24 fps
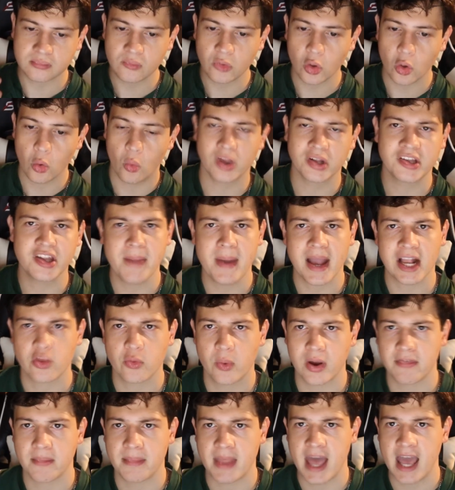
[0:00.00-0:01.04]
Once they backed away
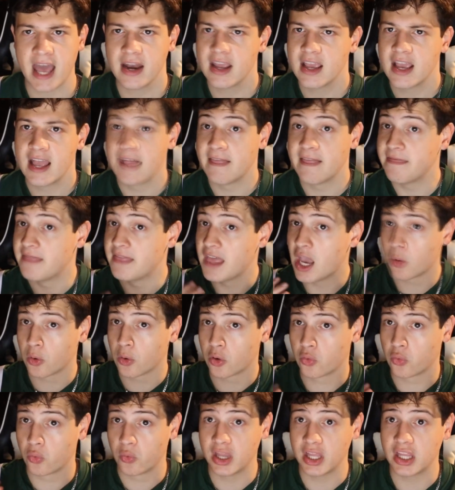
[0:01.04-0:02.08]
from that, they were
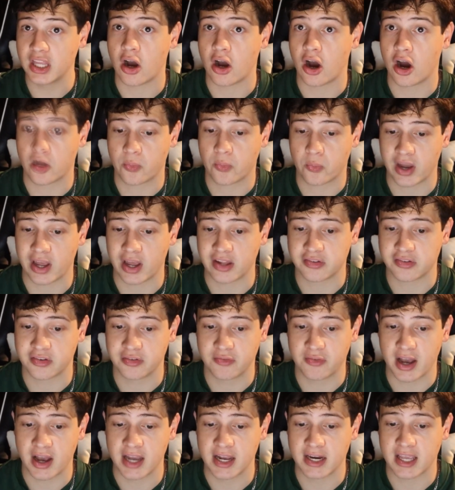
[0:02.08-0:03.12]
really hard pressed to
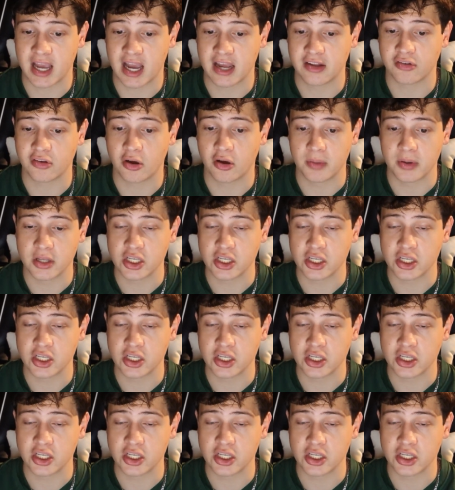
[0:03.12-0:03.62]
find guys open.